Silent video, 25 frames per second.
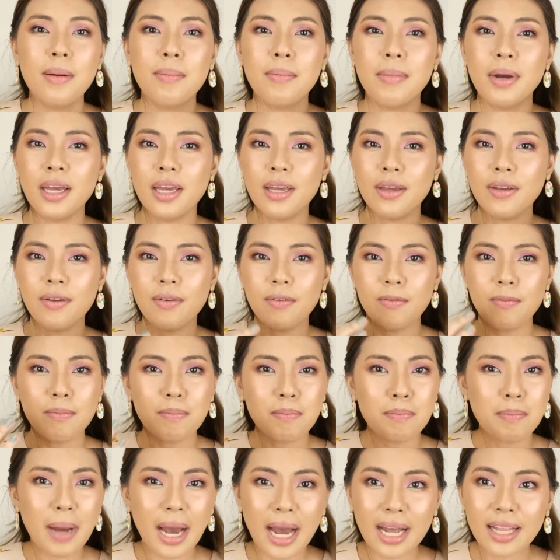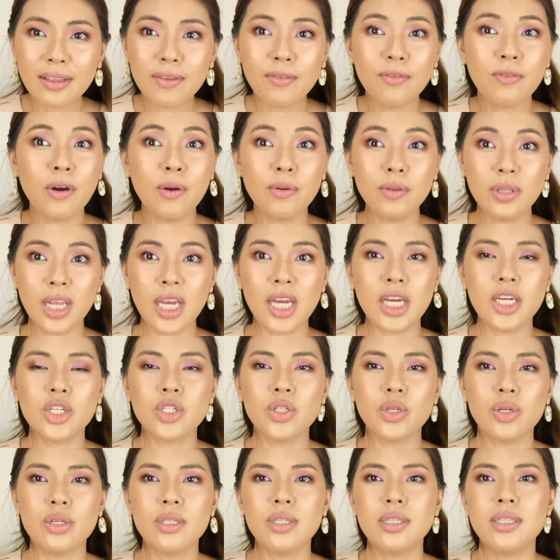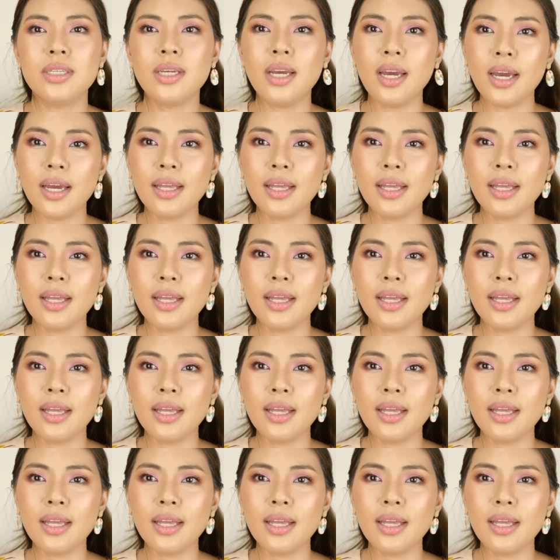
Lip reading: my matte foundations.